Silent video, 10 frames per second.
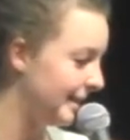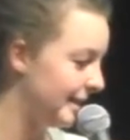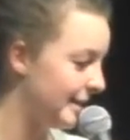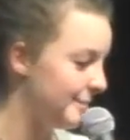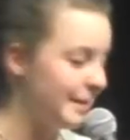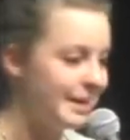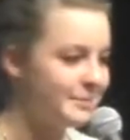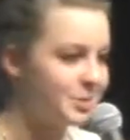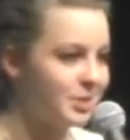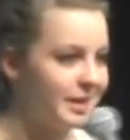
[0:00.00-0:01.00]
my
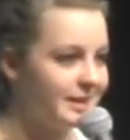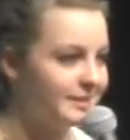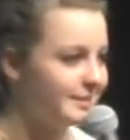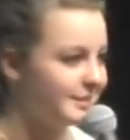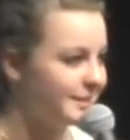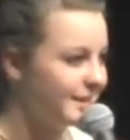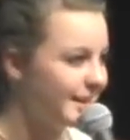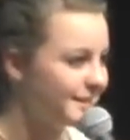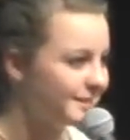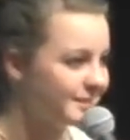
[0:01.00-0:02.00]
name is Jenna.
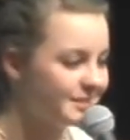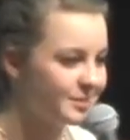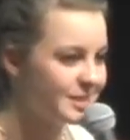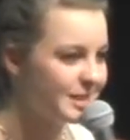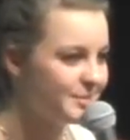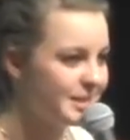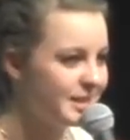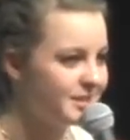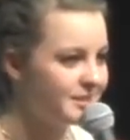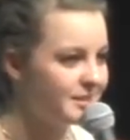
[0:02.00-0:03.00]
Was
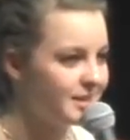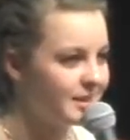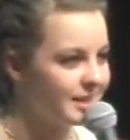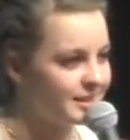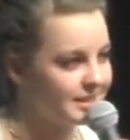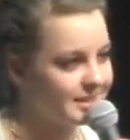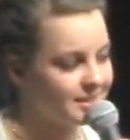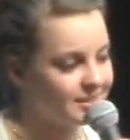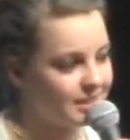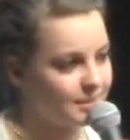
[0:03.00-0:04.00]
anybody here not at the
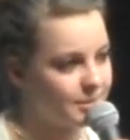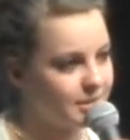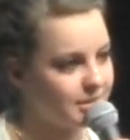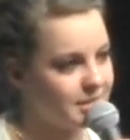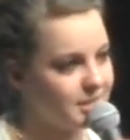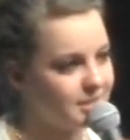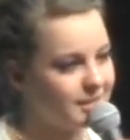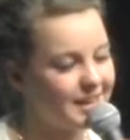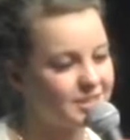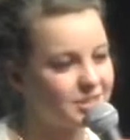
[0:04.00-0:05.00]
Dig All Night party this
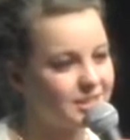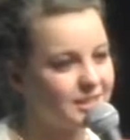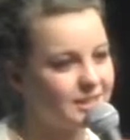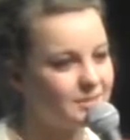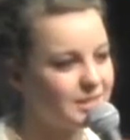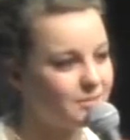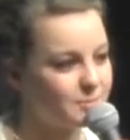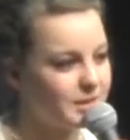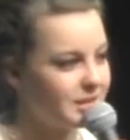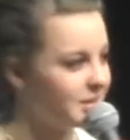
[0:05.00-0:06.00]
year? Actually, was
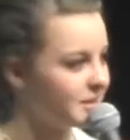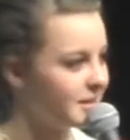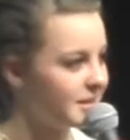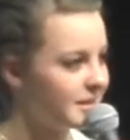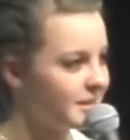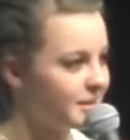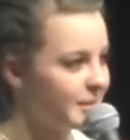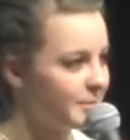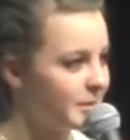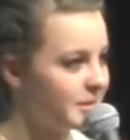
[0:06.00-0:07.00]
everybody here at the Dig All
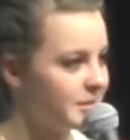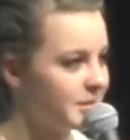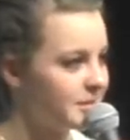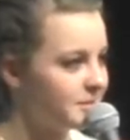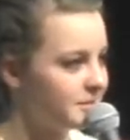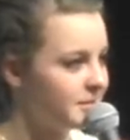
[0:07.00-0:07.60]
Night party this year?